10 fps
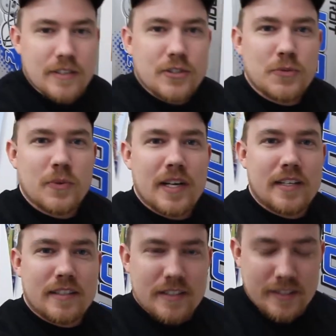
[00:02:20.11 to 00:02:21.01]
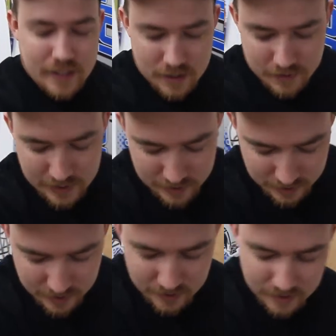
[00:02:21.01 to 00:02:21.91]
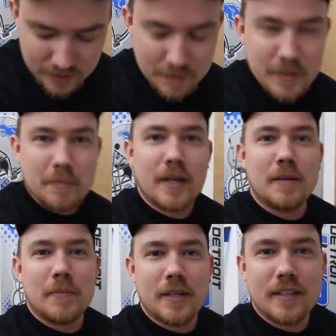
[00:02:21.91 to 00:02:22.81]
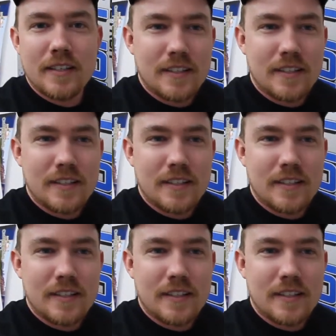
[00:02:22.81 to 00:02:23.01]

just ran into the tail vise in me bum.